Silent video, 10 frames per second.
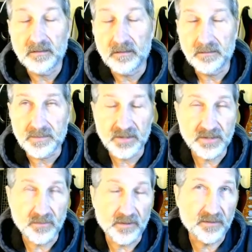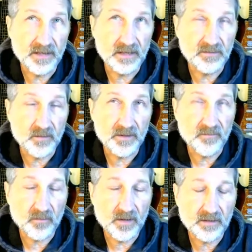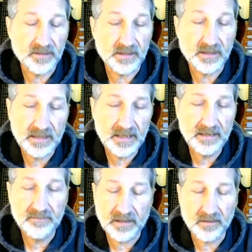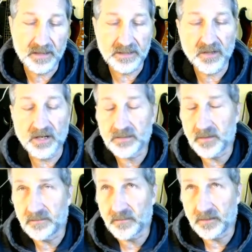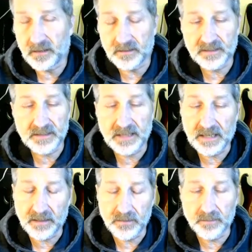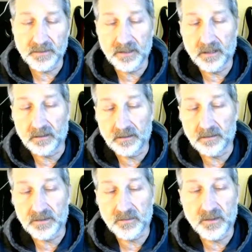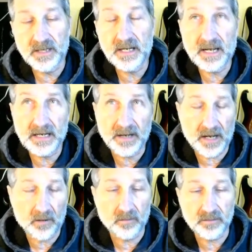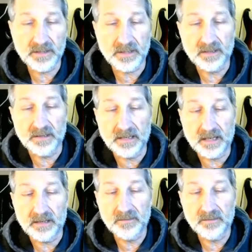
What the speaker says: especially when you're thinking 24 hours in a day, there is not 24 hours a day in Numenera. There is 28 hours in the day.